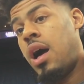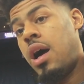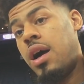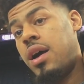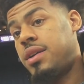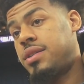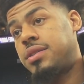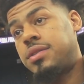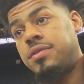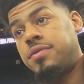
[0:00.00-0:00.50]

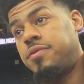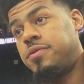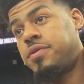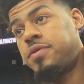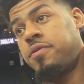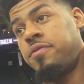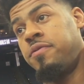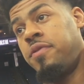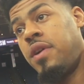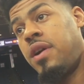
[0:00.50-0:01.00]
It's
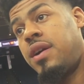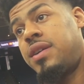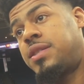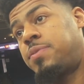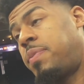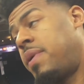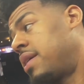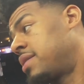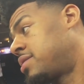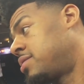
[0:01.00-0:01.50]
very
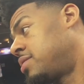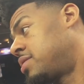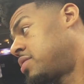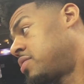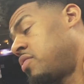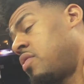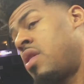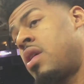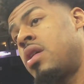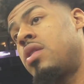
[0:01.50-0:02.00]
special,
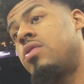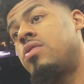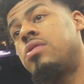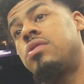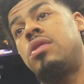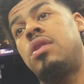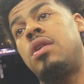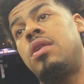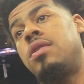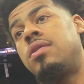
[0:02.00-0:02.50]
surreal.
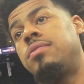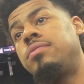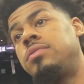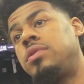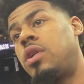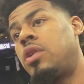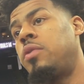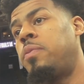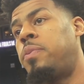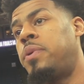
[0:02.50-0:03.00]

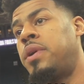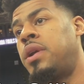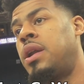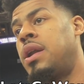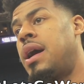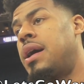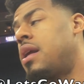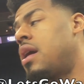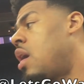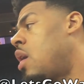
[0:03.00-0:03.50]
You know, you put in a
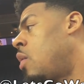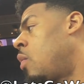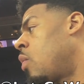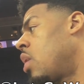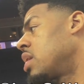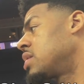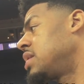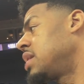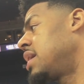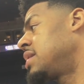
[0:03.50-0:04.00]
lot of hard
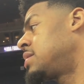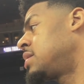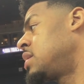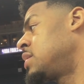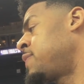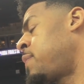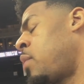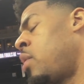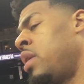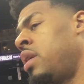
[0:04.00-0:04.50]
work to get to
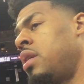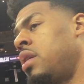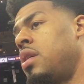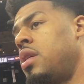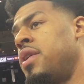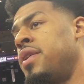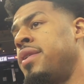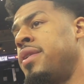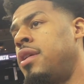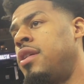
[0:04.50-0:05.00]
this point.
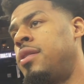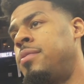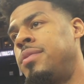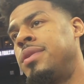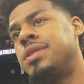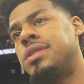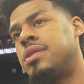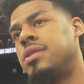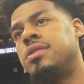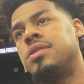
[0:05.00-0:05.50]

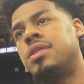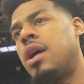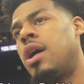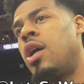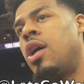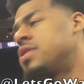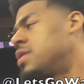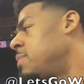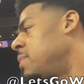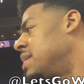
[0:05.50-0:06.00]
This is the
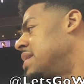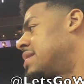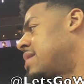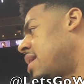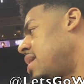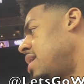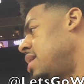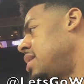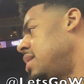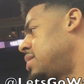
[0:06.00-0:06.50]
ultimate
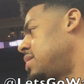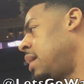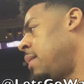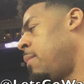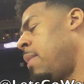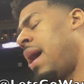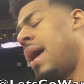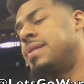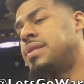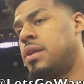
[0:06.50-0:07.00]
stage
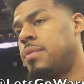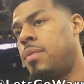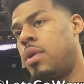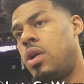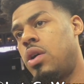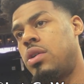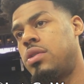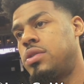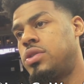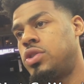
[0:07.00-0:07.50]
in
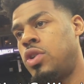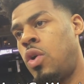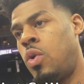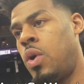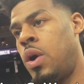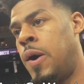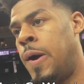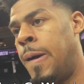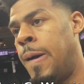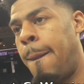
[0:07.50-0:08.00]
basketball. So,
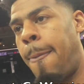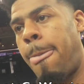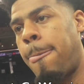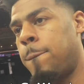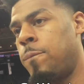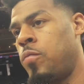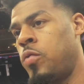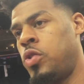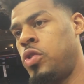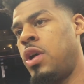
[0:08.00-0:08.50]

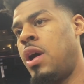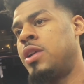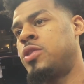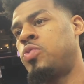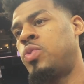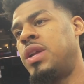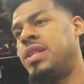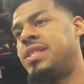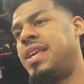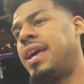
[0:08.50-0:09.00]
you know, I
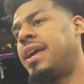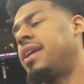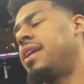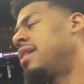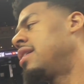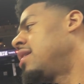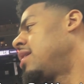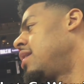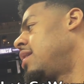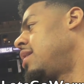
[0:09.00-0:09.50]
just want to take
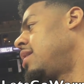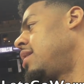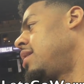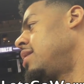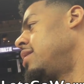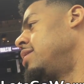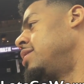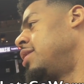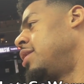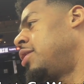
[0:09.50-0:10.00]
it,
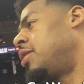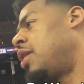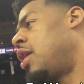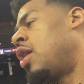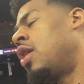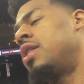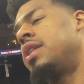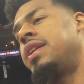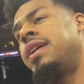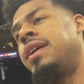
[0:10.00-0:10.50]
you know,
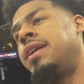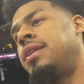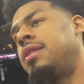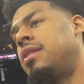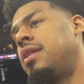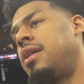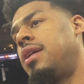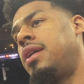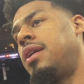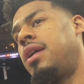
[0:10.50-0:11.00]
all in
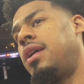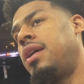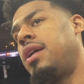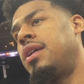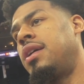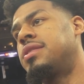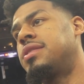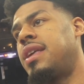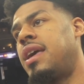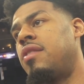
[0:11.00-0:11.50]

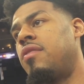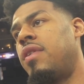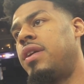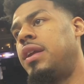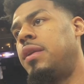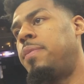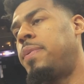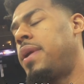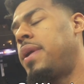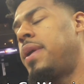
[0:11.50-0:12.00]
and stay
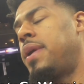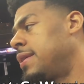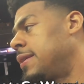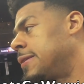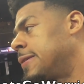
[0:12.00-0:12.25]
ready to play.